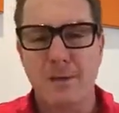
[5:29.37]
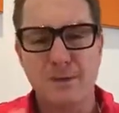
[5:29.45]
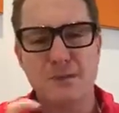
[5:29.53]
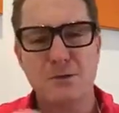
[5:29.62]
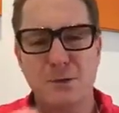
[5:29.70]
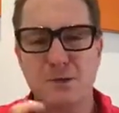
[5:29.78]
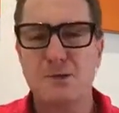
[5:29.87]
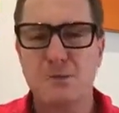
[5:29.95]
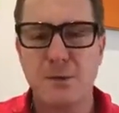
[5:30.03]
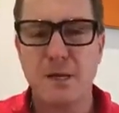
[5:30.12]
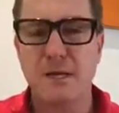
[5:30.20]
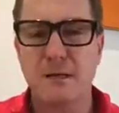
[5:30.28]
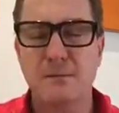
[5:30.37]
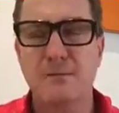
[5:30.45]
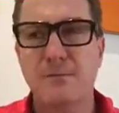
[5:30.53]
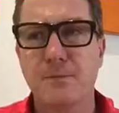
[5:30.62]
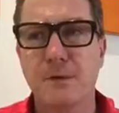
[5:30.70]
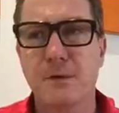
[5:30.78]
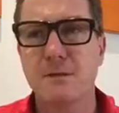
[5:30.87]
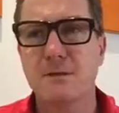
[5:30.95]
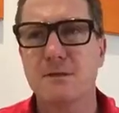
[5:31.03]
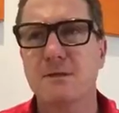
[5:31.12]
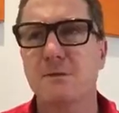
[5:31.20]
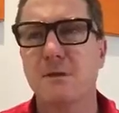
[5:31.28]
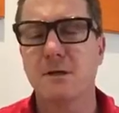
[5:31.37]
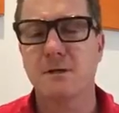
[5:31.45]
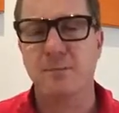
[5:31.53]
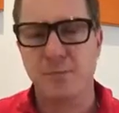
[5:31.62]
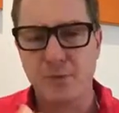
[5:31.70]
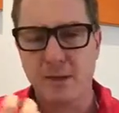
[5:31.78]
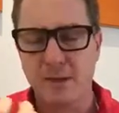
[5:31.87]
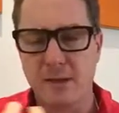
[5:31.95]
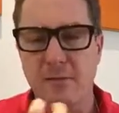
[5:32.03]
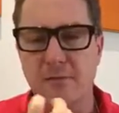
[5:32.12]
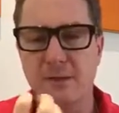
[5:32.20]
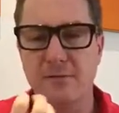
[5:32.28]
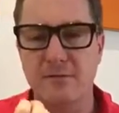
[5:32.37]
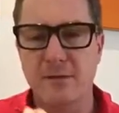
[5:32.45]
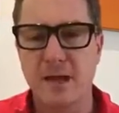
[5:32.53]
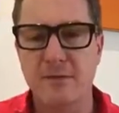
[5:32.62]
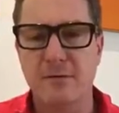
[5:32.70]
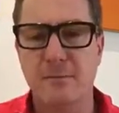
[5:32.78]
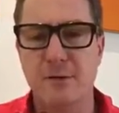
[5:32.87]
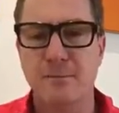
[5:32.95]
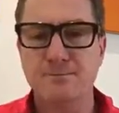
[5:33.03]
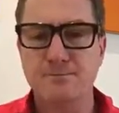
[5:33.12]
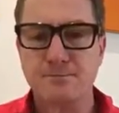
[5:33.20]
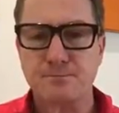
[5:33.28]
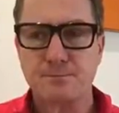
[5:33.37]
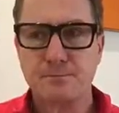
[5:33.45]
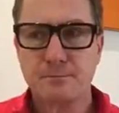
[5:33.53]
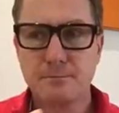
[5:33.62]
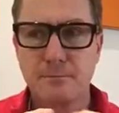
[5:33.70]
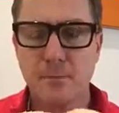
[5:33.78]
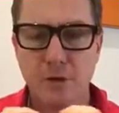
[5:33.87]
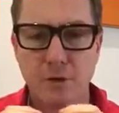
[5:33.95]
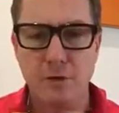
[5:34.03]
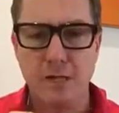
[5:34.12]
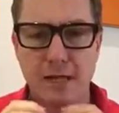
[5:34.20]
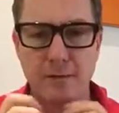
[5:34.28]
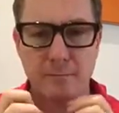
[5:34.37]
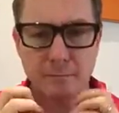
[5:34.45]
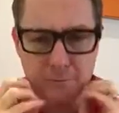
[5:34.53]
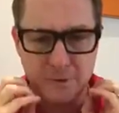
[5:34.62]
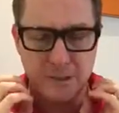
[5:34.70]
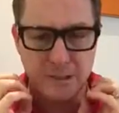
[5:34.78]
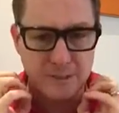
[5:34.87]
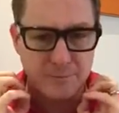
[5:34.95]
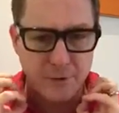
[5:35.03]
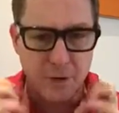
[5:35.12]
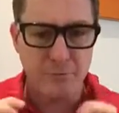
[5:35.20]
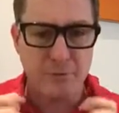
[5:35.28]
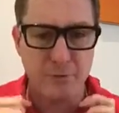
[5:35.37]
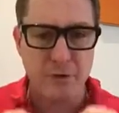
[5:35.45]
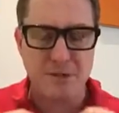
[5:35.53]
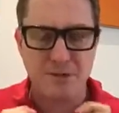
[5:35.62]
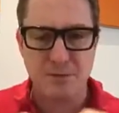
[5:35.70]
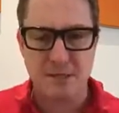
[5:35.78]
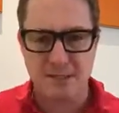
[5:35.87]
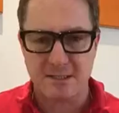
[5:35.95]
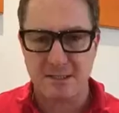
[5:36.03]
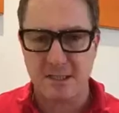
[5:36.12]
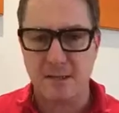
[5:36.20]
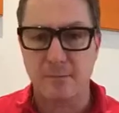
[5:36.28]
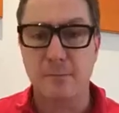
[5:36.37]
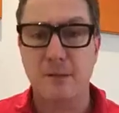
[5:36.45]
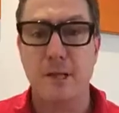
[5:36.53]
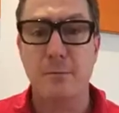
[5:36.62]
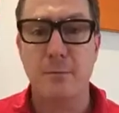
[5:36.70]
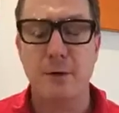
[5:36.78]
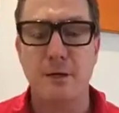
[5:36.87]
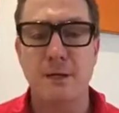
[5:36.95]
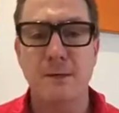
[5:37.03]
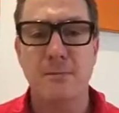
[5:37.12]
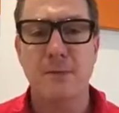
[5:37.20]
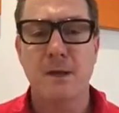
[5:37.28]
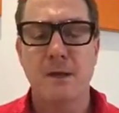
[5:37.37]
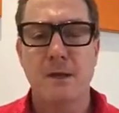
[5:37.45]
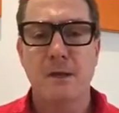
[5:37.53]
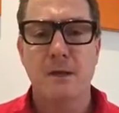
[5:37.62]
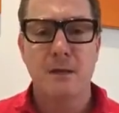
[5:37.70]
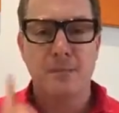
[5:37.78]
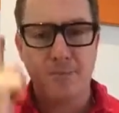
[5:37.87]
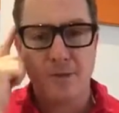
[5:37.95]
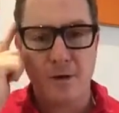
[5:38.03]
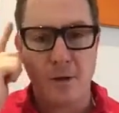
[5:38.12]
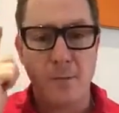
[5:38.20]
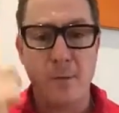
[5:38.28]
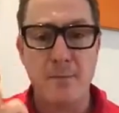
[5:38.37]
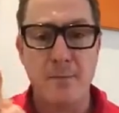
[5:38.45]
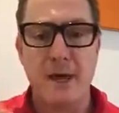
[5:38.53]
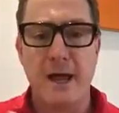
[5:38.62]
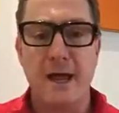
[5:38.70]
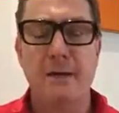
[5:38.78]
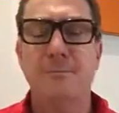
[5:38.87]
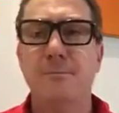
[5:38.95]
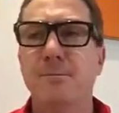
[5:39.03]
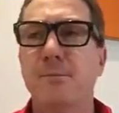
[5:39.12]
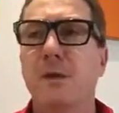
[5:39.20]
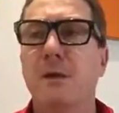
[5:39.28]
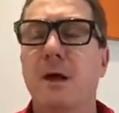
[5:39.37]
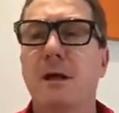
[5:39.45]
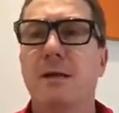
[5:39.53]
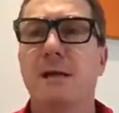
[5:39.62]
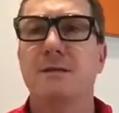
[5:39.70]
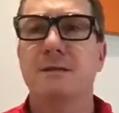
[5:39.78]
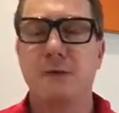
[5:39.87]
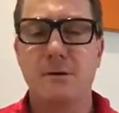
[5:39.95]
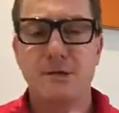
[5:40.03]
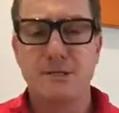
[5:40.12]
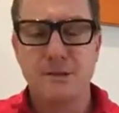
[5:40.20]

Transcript: it's not as sweet. It's still got lovely flavour, but not that really overt sweetness that Glenburgie that I remember had. Okay, so